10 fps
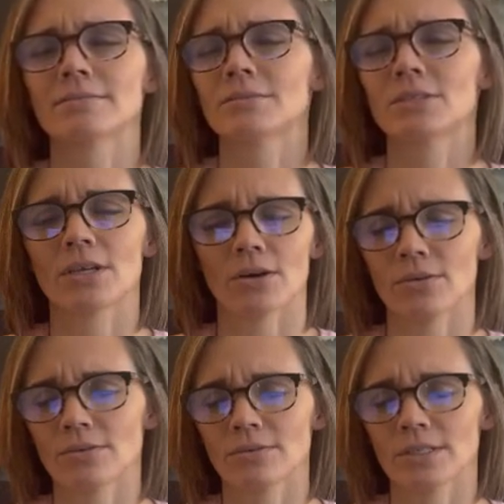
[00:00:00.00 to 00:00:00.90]

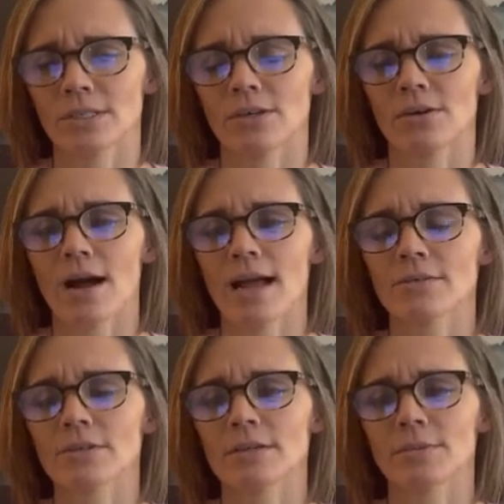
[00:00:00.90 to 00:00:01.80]
no you know i
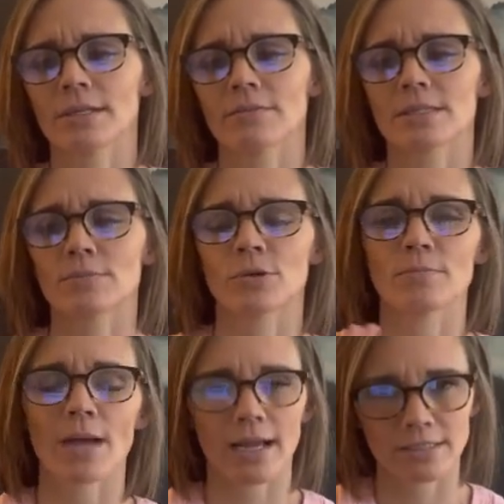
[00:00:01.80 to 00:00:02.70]
really believe it's more
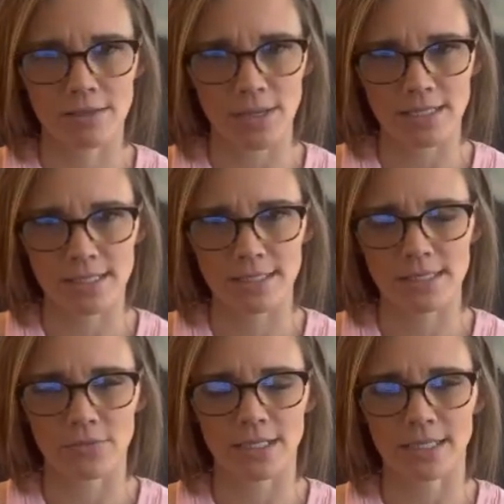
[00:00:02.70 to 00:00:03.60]
back to the basics
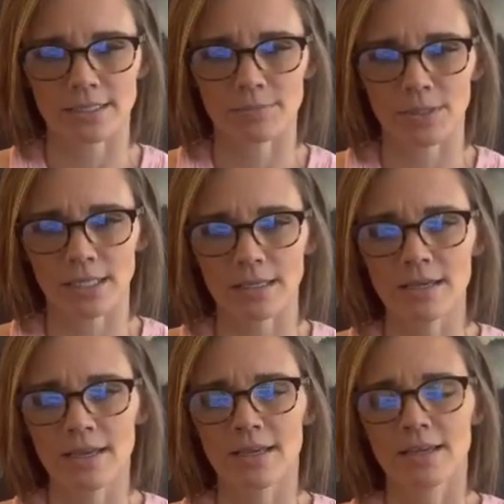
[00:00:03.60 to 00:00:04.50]
that we need to be
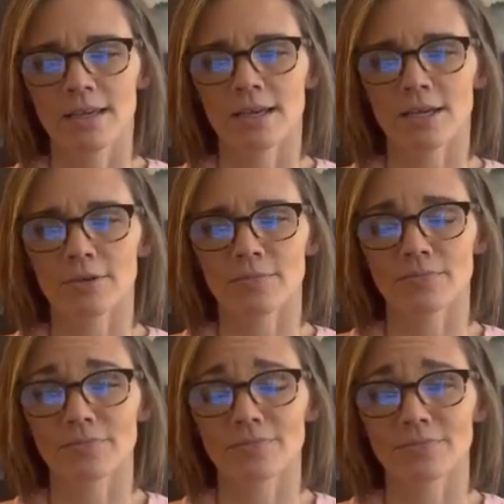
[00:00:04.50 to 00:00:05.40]

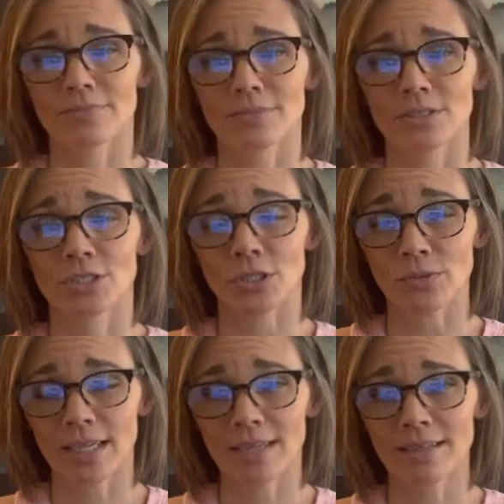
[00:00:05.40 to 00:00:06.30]
um,
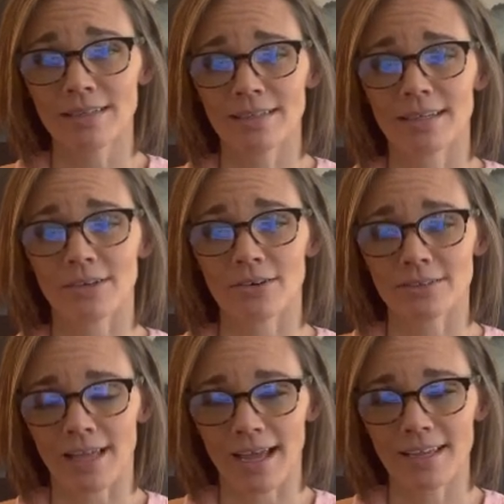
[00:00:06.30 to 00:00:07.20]
doing in our
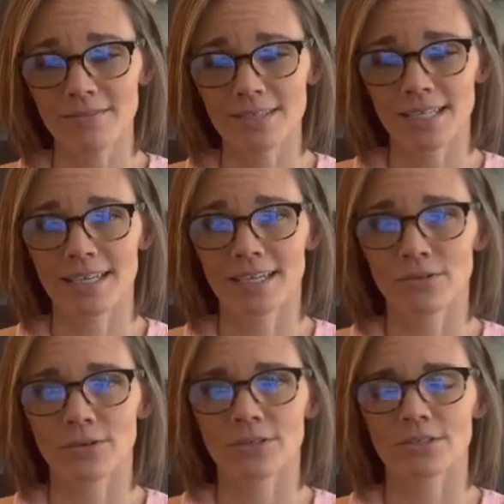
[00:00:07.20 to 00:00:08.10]
lives in
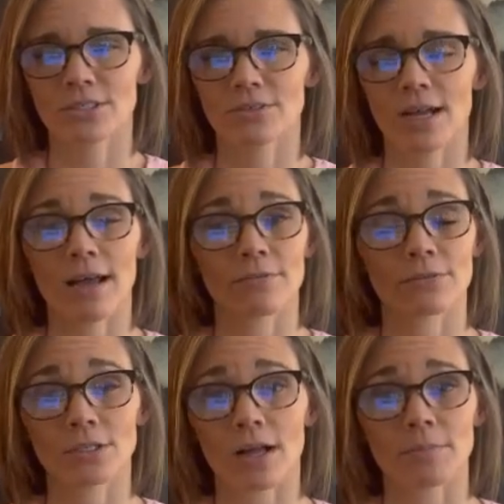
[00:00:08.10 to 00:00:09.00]
order to have
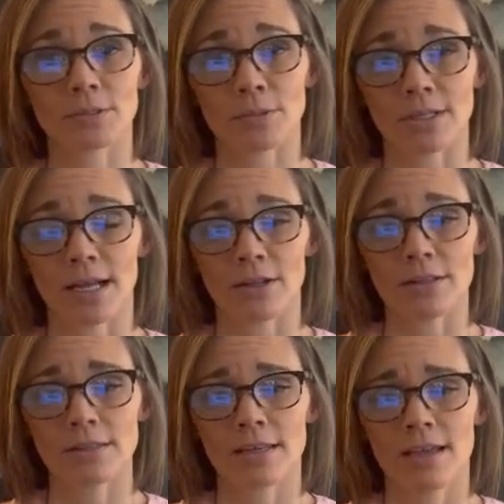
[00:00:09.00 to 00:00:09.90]
real optimal
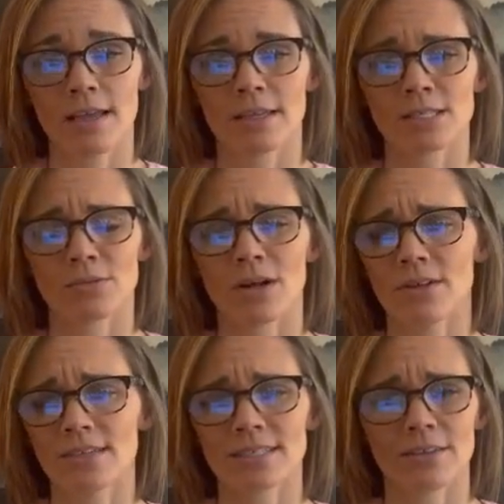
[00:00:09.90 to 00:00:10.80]
health so all
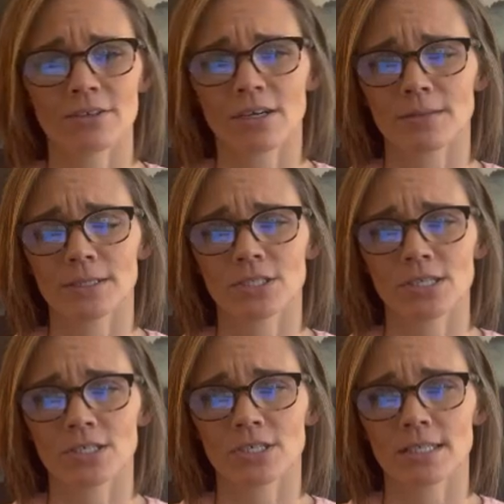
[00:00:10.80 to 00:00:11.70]
this other garbage
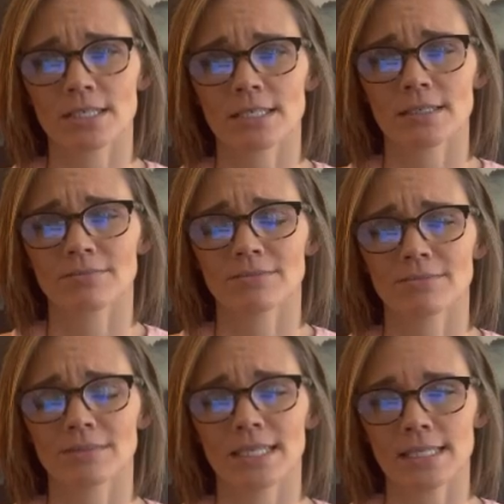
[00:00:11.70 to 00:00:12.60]
is just
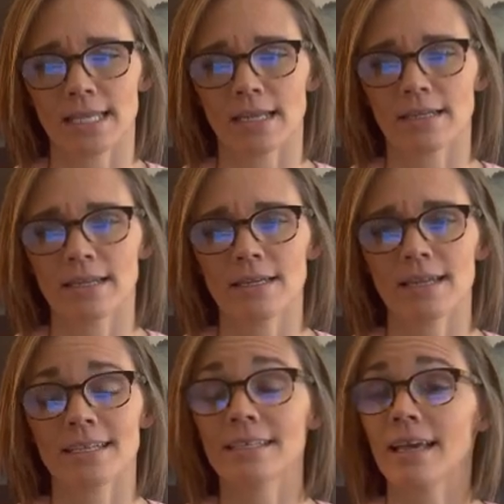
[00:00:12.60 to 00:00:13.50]
insanity
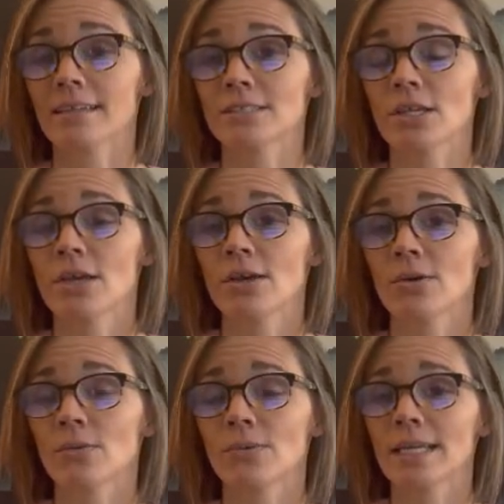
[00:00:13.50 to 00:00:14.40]
and yet
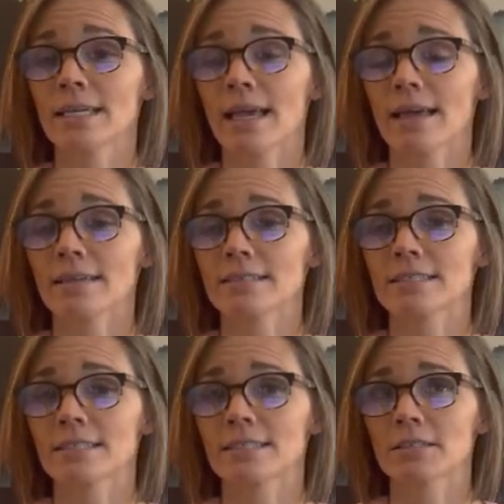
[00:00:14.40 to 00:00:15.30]
we
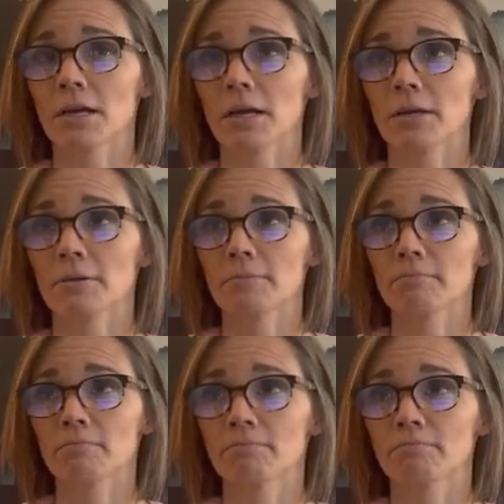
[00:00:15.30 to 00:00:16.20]
get
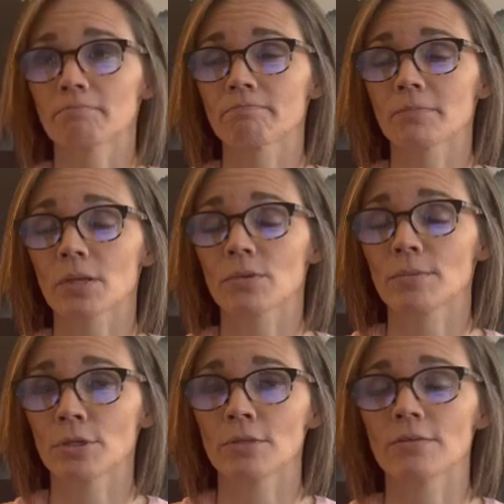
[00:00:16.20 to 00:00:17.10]
um,
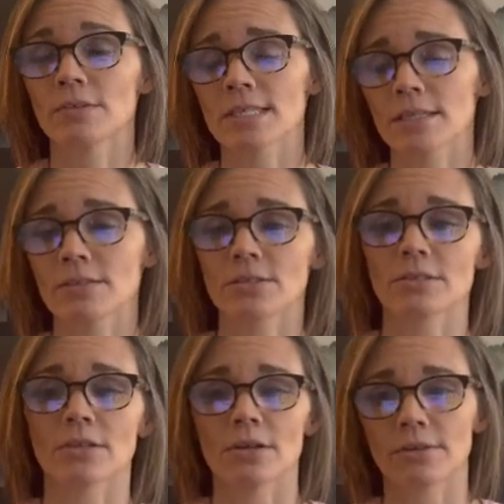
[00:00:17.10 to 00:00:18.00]
removed,
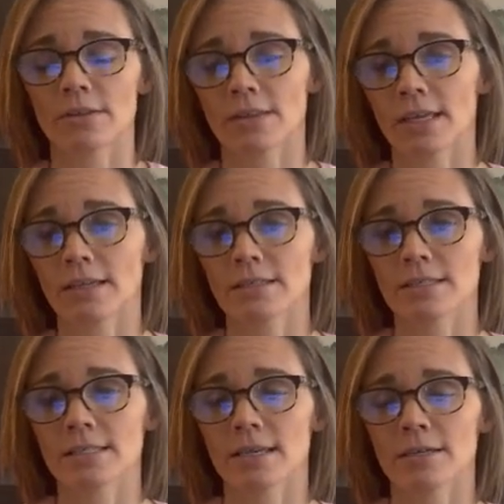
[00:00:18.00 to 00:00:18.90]
censored, all the
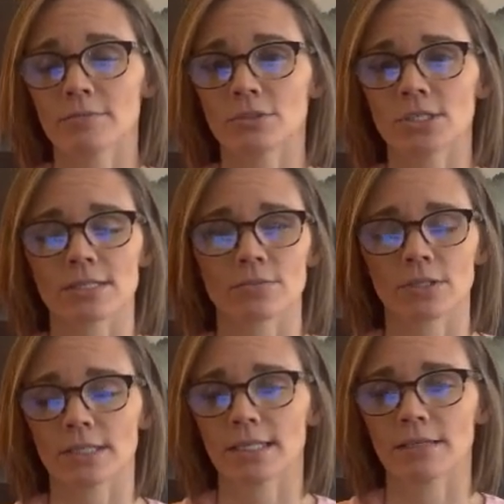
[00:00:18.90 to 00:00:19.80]
things. Um, just
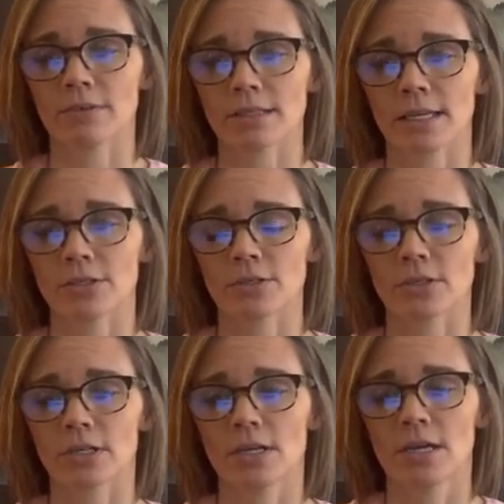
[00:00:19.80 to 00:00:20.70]
really even like
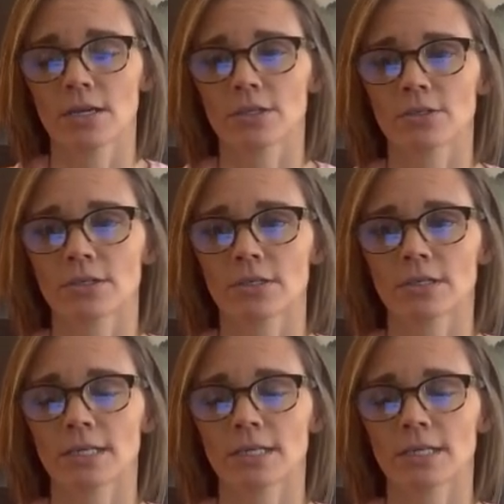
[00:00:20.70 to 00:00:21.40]
your your